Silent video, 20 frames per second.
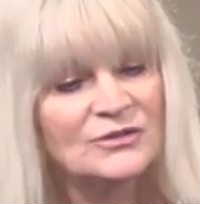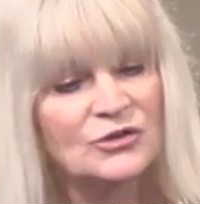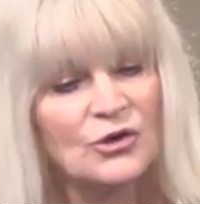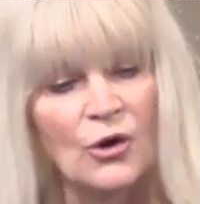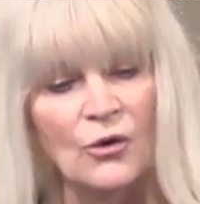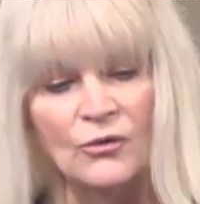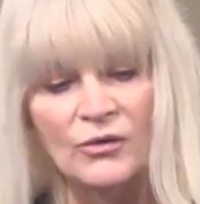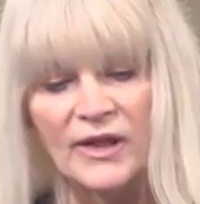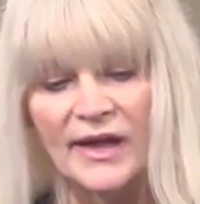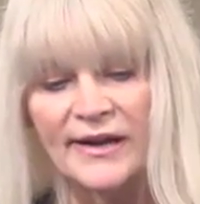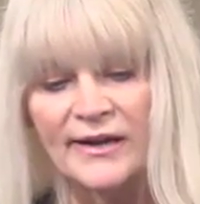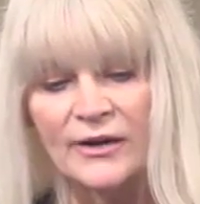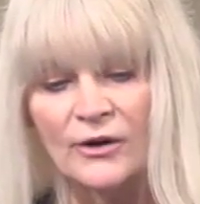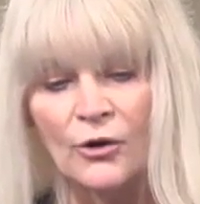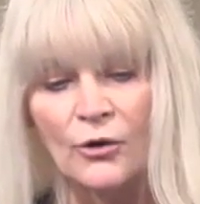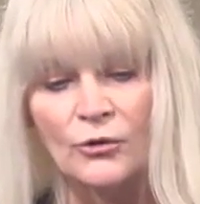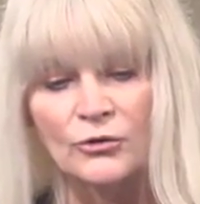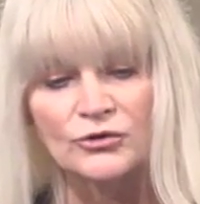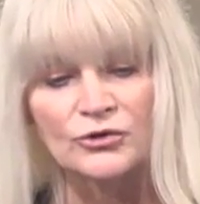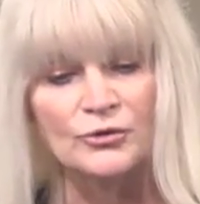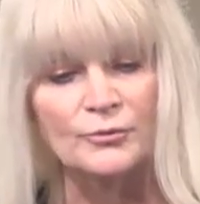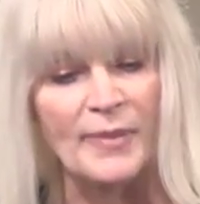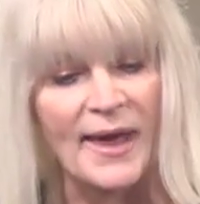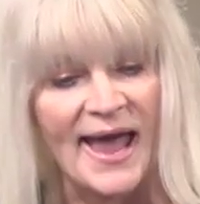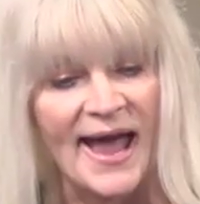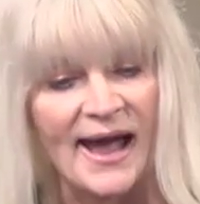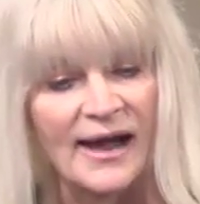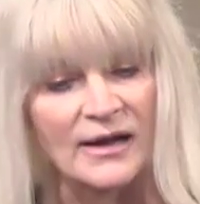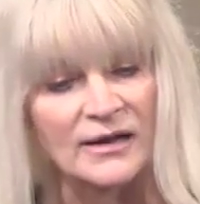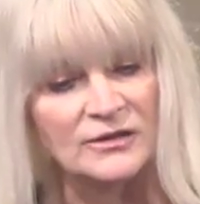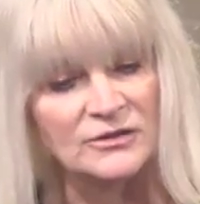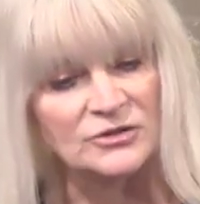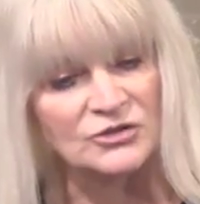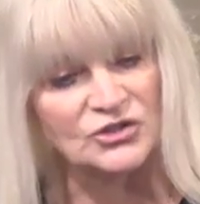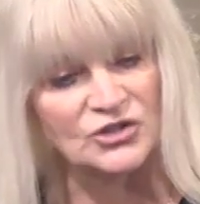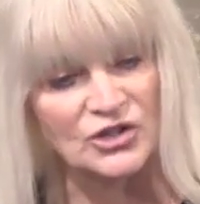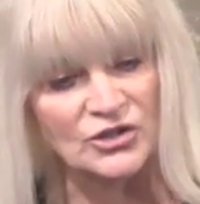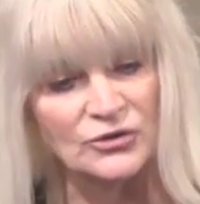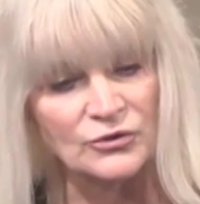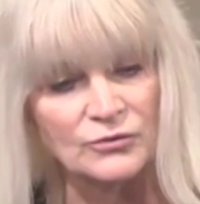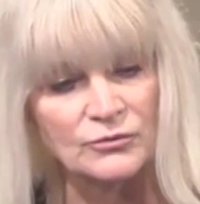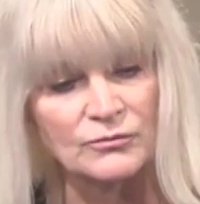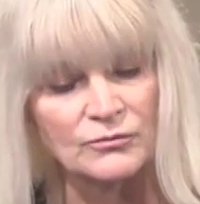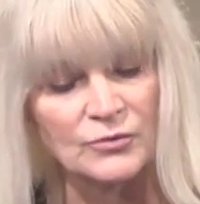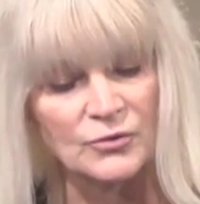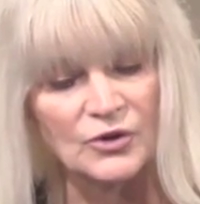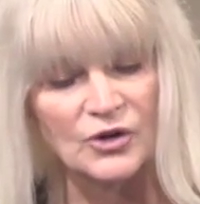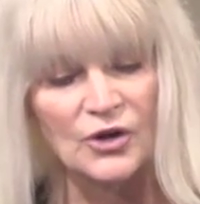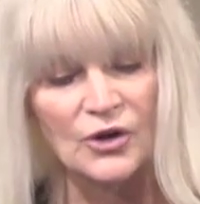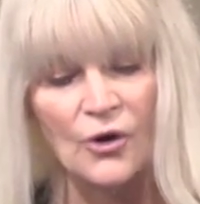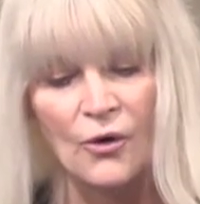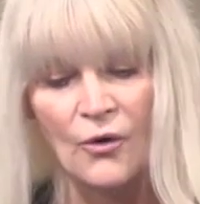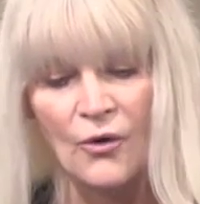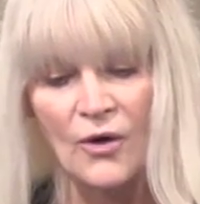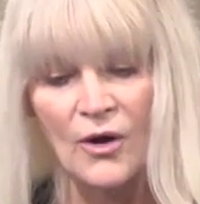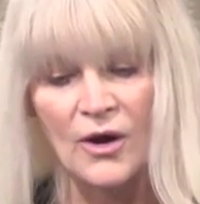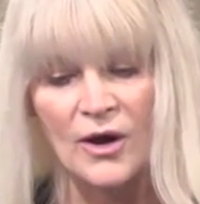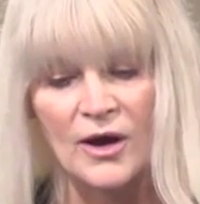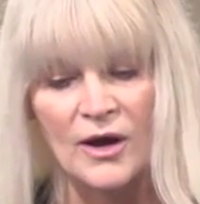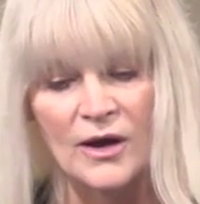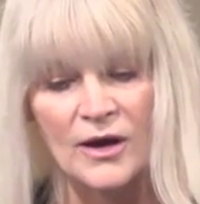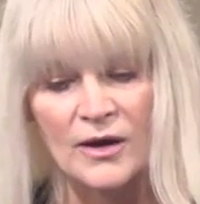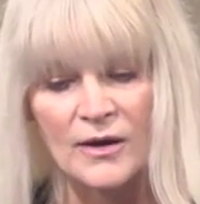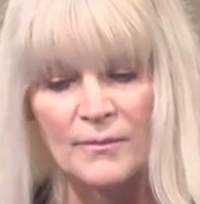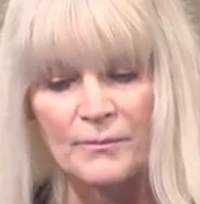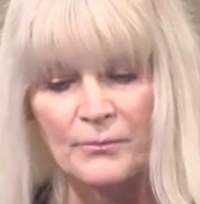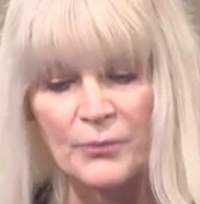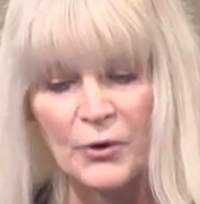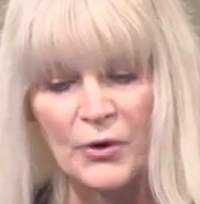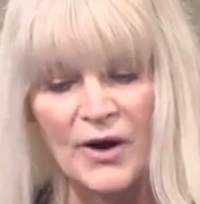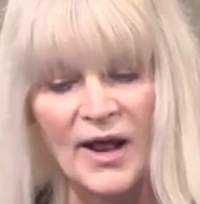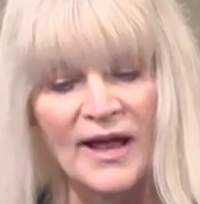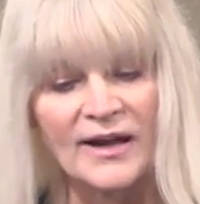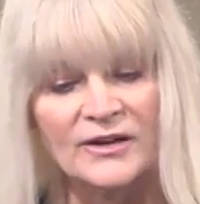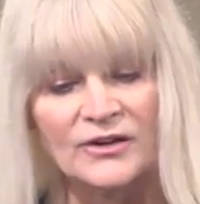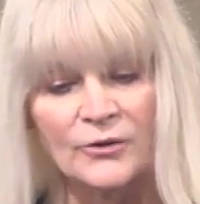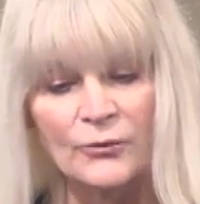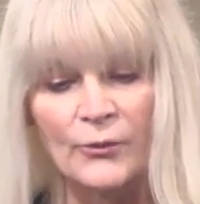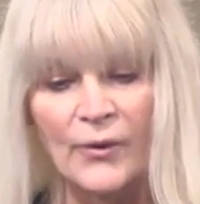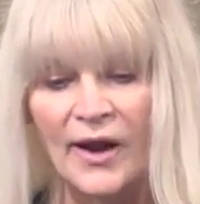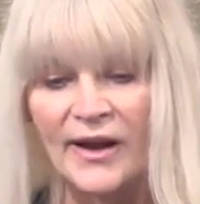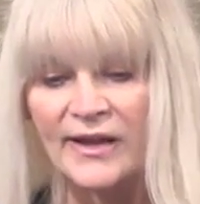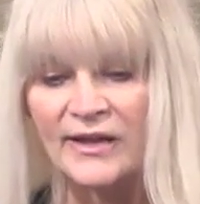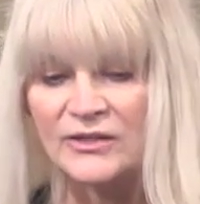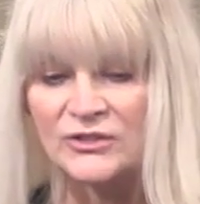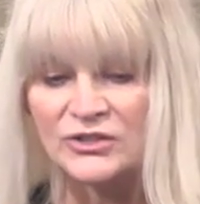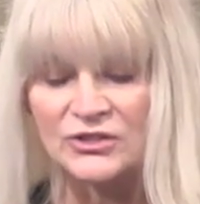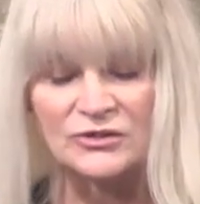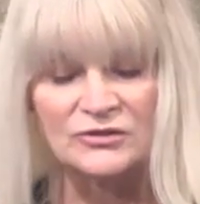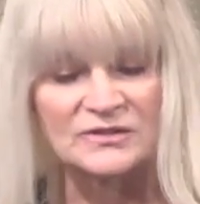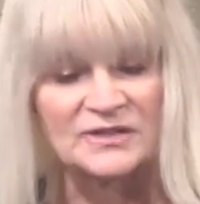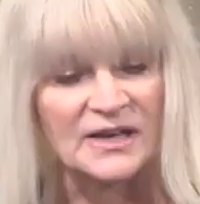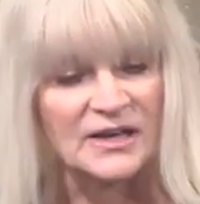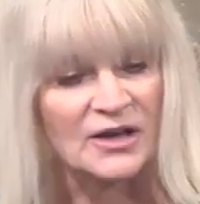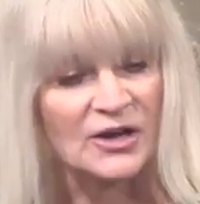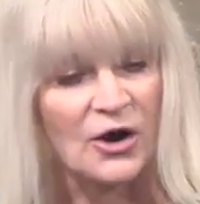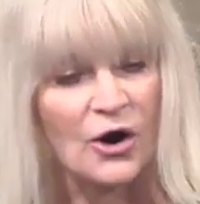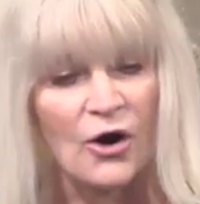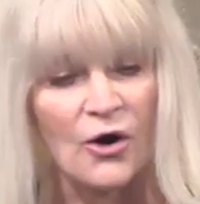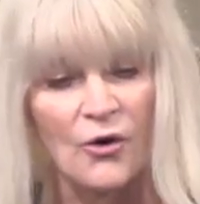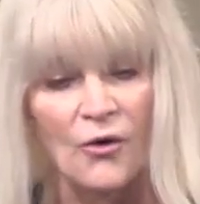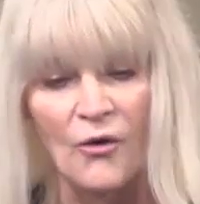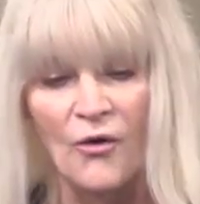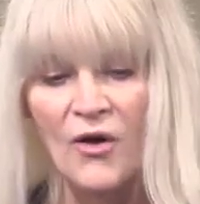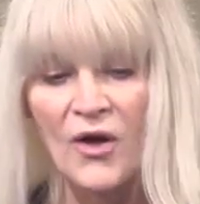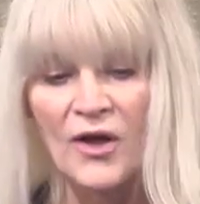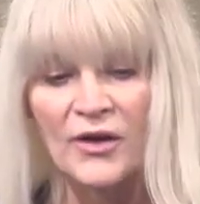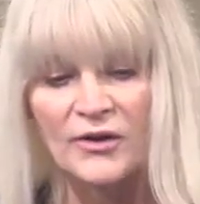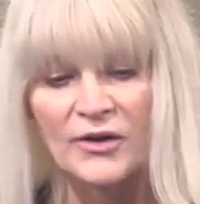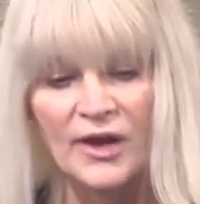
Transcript: Don't let it hold you back. Just, you know, put on your running shoes and go.